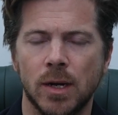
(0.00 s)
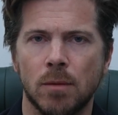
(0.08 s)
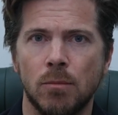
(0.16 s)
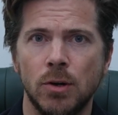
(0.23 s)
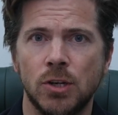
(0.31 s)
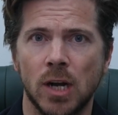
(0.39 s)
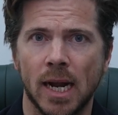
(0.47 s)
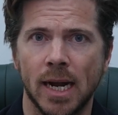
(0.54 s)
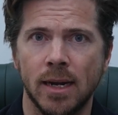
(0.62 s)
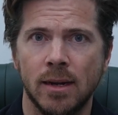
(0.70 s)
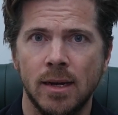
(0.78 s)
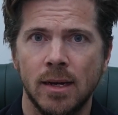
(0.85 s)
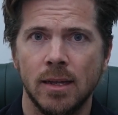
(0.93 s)
We can
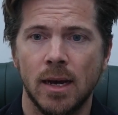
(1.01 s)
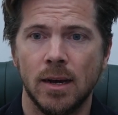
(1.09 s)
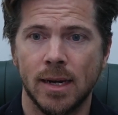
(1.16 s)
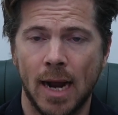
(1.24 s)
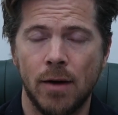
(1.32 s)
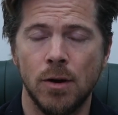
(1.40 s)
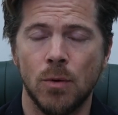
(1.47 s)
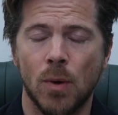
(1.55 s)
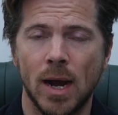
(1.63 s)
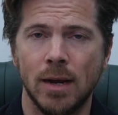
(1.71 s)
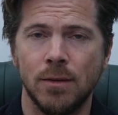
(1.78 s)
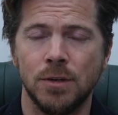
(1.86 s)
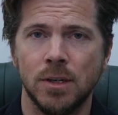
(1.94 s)
modulate carrier
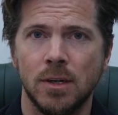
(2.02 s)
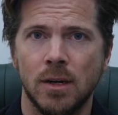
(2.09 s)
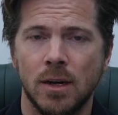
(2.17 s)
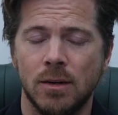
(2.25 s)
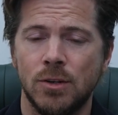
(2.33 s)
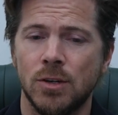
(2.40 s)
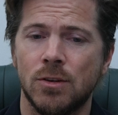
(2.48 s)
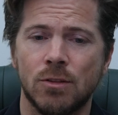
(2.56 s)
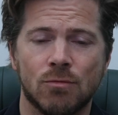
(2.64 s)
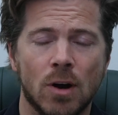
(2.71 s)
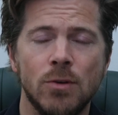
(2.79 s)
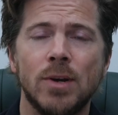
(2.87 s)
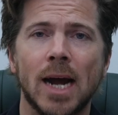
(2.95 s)
waves and just
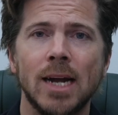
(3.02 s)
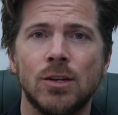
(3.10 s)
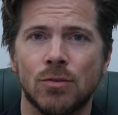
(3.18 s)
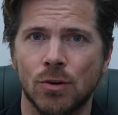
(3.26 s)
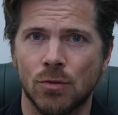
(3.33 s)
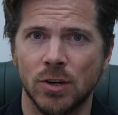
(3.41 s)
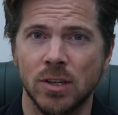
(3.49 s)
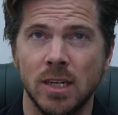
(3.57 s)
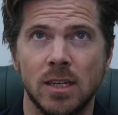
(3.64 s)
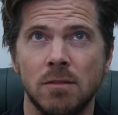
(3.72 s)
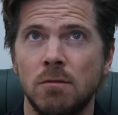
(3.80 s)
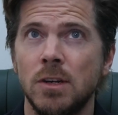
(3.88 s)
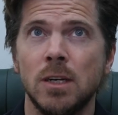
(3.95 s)
throw data across
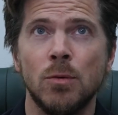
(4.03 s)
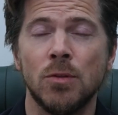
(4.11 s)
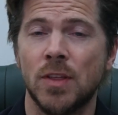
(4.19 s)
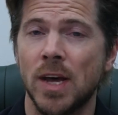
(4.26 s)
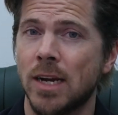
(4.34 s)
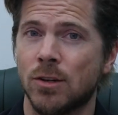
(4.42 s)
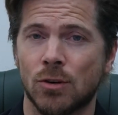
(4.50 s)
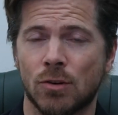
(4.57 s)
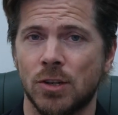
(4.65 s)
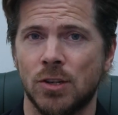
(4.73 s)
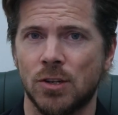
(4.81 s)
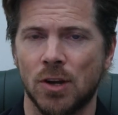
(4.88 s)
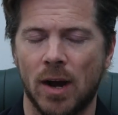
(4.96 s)
these invisible things
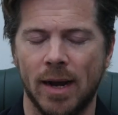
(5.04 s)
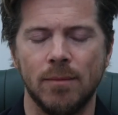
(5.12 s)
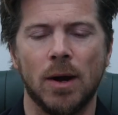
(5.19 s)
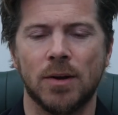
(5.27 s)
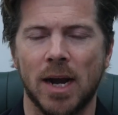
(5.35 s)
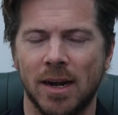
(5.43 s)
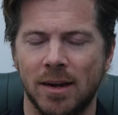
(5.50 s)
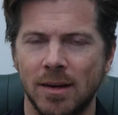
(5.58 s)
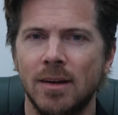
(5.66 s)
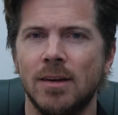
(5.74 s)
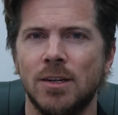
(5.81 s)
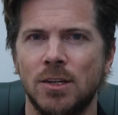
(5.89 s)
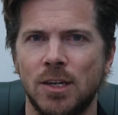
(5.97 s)
across the sky. Okay,
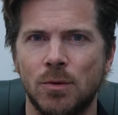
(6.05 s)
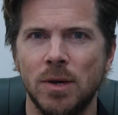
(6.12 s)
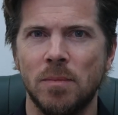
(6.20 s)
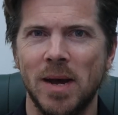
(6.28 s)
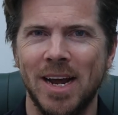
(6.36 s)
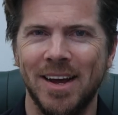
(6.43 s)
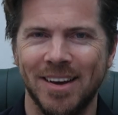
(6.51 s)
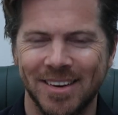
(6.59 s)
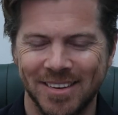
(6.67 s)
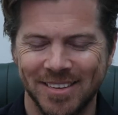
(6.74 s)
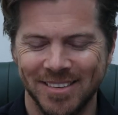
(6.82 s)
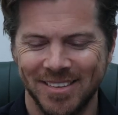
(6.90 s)
still with me?